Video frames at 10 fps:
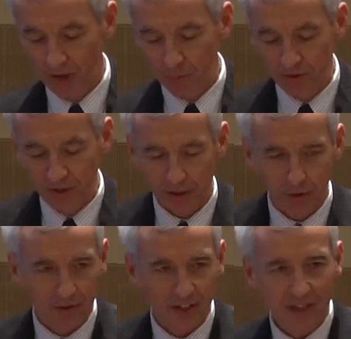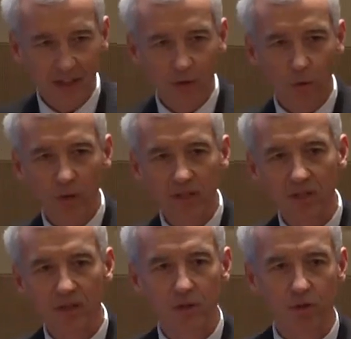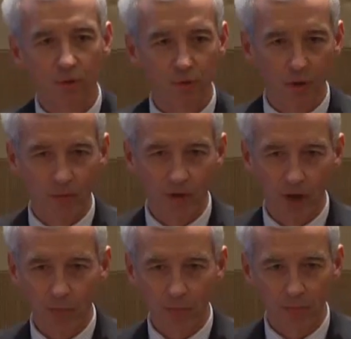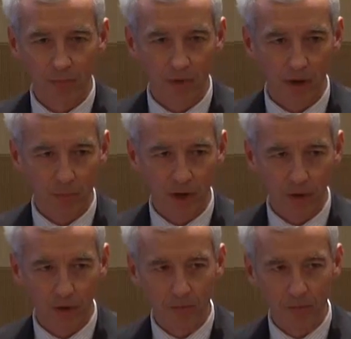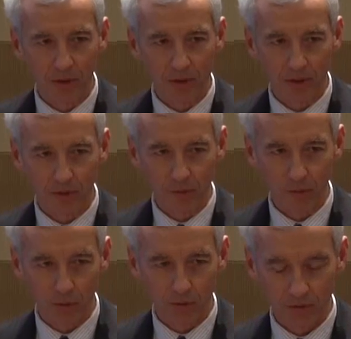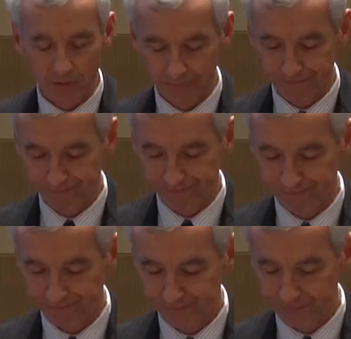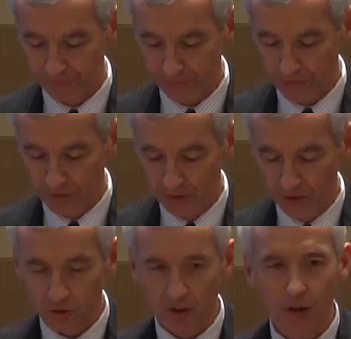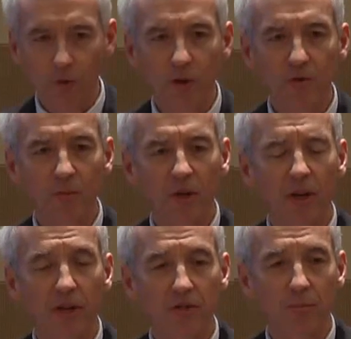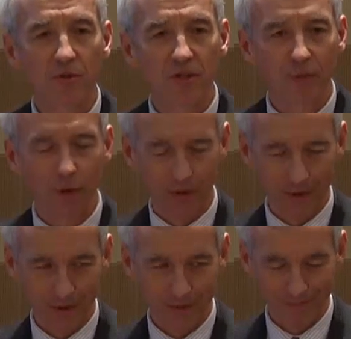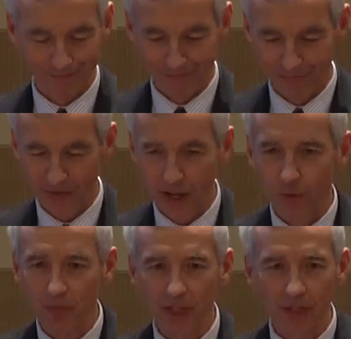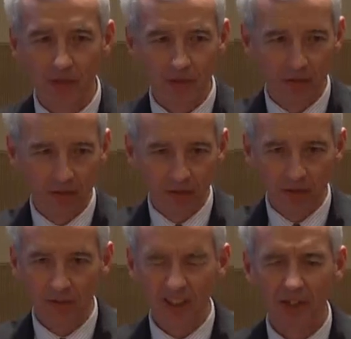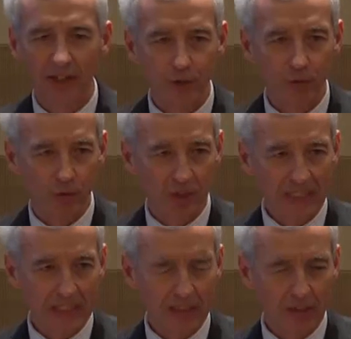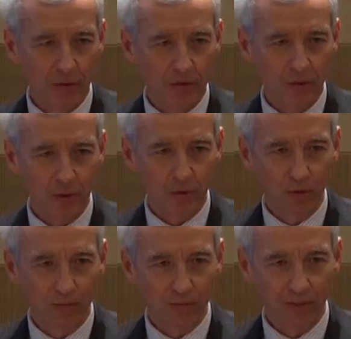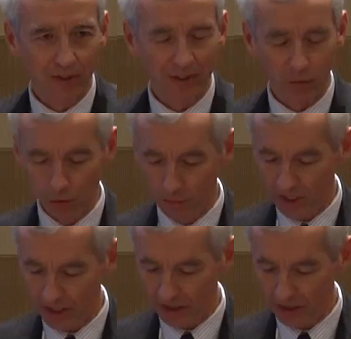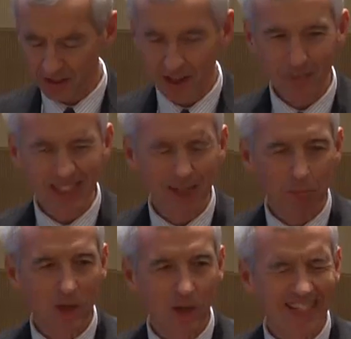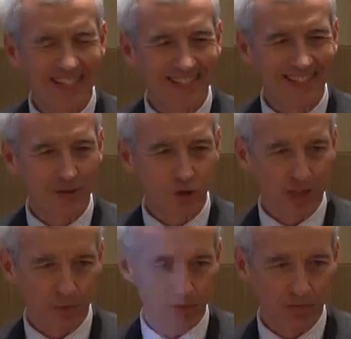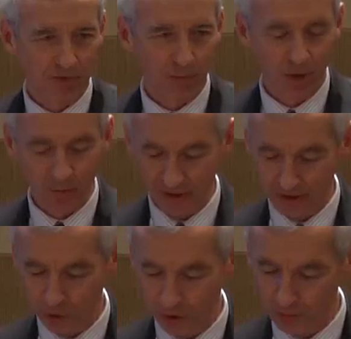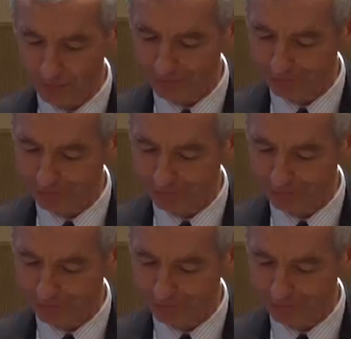and particularly that quintessential form of hard power, military force. So how do most Americans perceive all this? I don't mean the intellectual elite, those of you who are in a room like this. I mean Americans in general, the public in general.